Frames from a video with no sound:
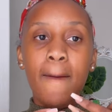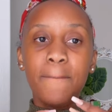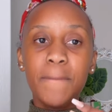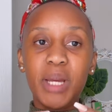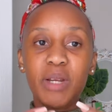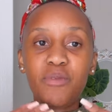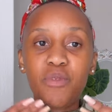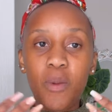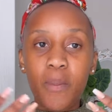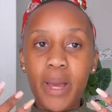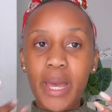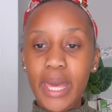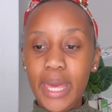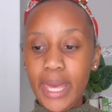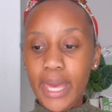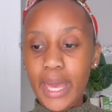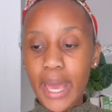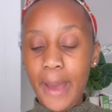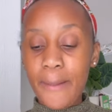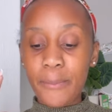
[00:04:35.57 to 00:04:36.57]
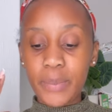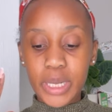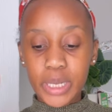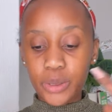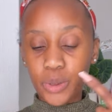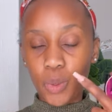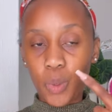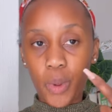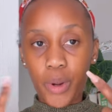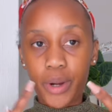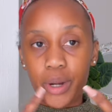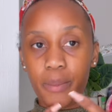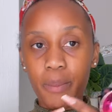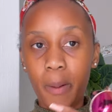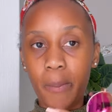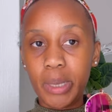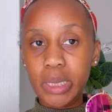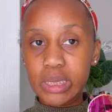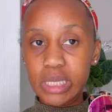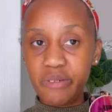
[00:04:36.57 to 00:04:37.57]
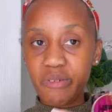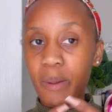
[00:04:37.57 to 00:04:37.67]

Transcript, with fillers: but for my hair i'm a little worried about myself